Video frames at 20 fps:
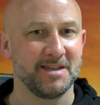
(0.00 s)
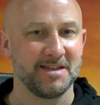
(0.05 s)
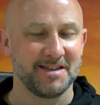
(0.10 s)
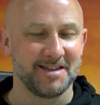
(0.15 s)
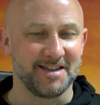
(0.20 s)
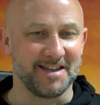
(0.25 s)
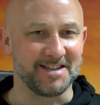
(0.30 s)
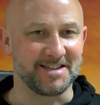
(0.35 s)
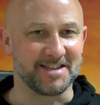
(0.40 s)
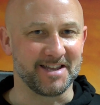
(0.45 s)

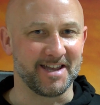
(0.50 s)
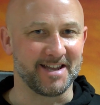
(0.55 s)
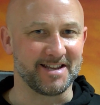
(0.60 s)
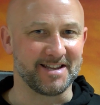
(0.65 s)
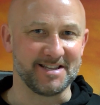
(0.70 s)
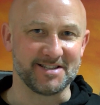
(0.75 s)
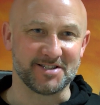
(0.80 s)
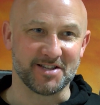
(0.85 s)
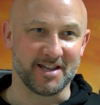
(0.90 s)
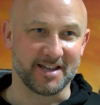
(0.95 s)
He did.
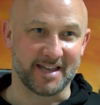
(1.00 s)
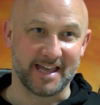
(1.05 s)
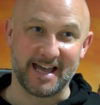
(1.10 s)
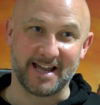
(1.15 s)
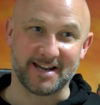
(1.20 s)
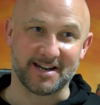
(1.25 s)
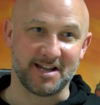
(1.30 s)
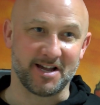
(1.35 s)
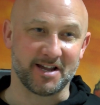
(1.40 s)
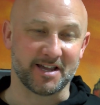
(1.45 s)
He's,
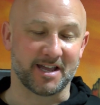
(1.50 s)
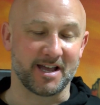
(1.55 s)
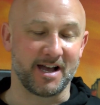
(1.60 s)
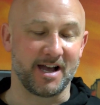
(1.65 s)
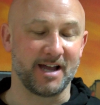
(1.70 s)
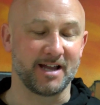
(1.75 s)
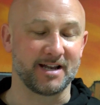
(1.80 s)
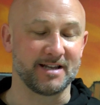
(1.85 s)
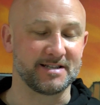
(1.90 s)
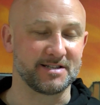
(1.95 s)
again, like
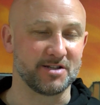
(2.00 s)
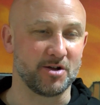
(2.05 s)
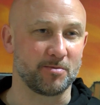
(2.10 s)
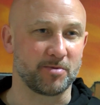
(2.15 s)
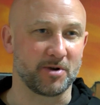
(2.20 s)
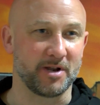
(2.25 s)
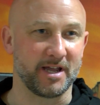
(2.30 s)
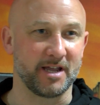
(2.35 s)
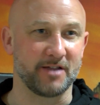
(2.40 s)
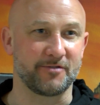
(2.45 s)
Kyle, he's not
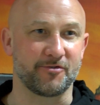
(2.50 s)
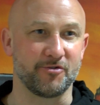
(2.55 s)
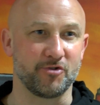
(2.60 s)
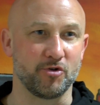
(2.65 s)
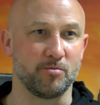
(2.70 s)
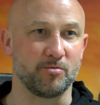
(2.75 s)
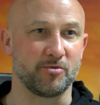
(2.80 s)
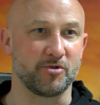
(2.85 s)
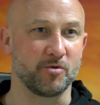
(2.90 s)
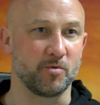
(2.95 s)
played for a
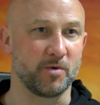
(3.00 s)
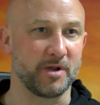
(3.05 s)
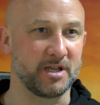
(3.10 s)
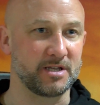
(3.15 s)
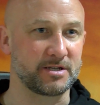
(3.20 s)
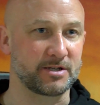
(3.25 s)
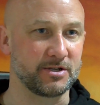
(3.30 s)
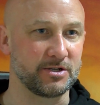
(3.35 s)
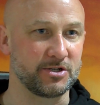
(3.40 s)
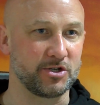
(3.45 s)
number of
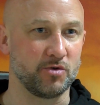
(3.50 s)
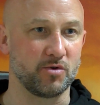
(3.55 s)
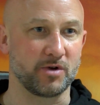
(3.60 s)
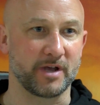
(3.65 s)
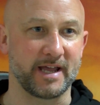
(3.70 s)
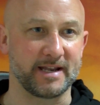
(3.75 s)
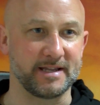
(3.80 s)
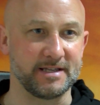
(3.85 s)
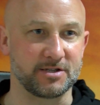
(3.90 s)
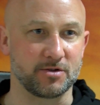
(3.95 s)
weeks because young
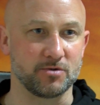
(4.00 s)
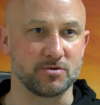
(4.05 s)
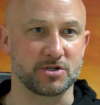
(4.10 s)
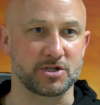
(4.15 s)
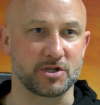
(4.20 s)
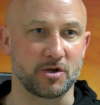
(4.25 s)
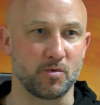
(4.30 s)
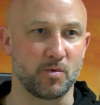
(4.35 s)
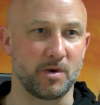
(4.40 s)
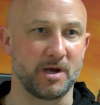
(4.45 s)
Eddie's done
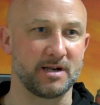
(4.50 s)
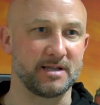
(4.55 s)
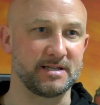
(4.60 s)
so well.